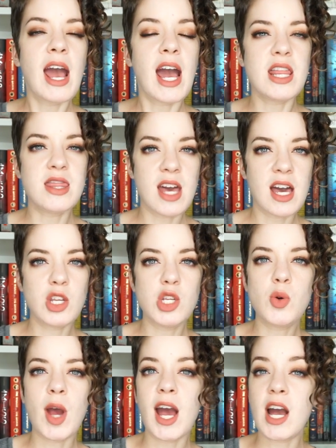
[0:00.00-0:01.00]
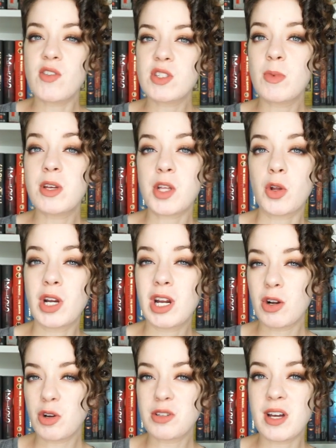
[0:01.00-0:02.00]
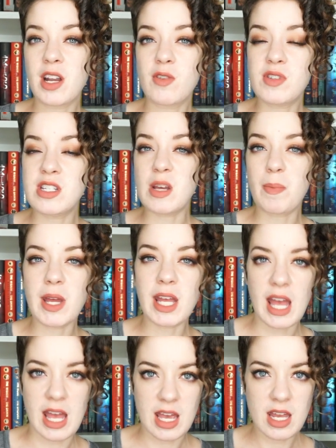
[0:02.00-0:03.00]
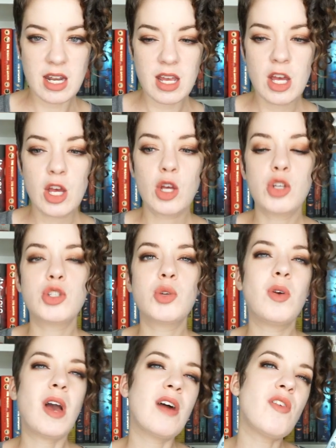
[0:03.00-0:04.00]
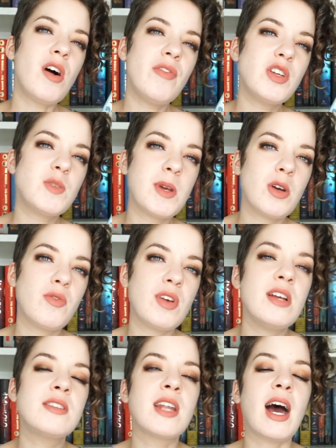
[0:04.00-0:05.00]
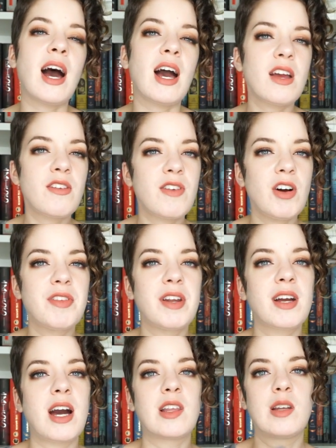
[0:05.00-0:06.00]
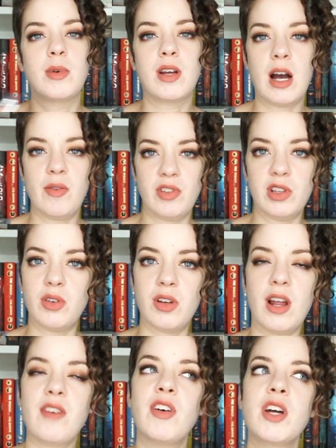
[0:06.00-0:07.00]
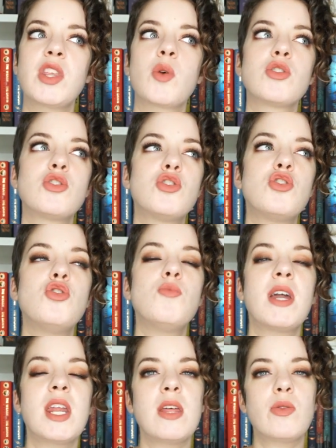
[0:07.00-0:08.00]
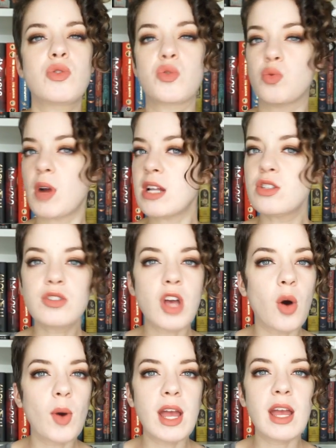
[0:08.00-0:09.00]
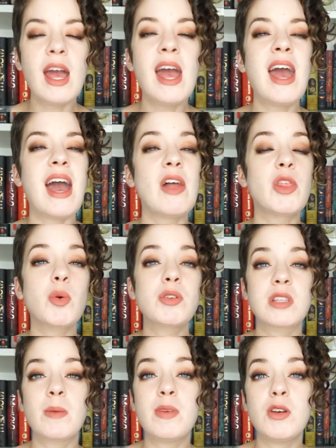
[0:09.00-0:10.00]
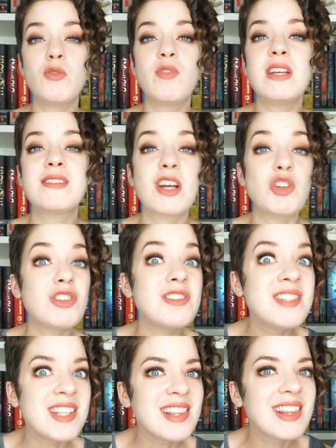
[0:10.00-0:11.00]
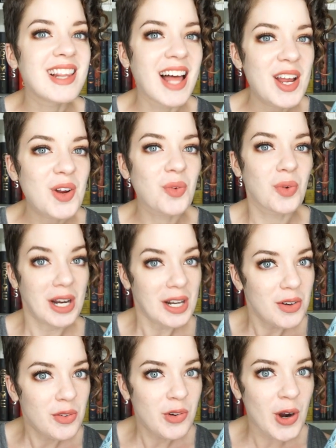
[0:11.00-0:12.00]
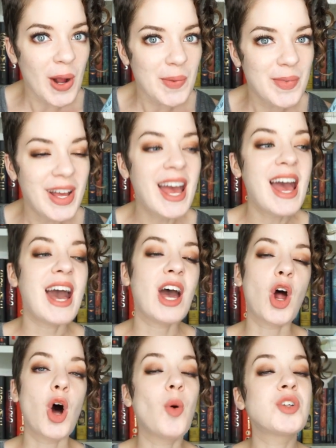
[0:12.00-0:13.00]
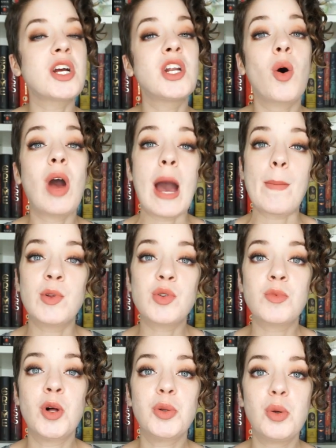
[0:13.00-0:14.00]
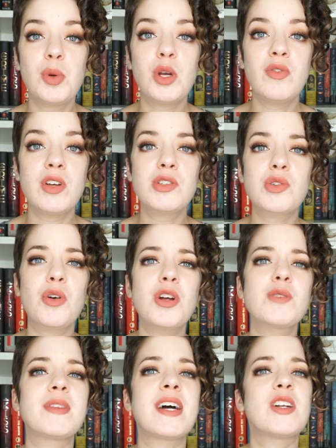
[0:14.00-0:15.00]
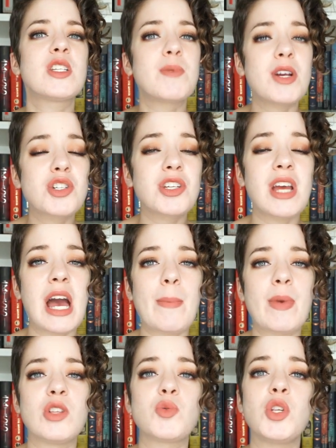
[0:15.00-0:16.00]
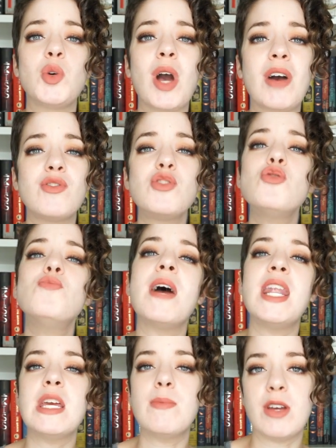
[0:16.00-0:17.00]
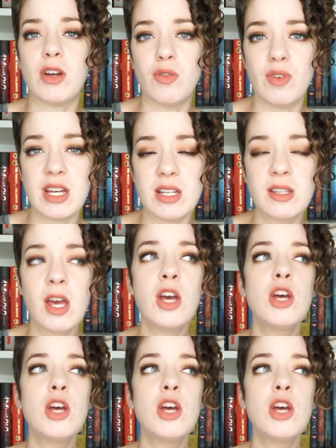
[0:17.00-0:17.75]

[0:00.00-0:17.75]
And then you have some of these other characters kind of dipping in. So you have all these POVs, and I felt that I got a little bit convoluted. I felt like there was too many threads going, and there were some POVs that I just didn't like reading from at all, which I know happens with multiple POV stories, but that especially happens when you have too many POVs.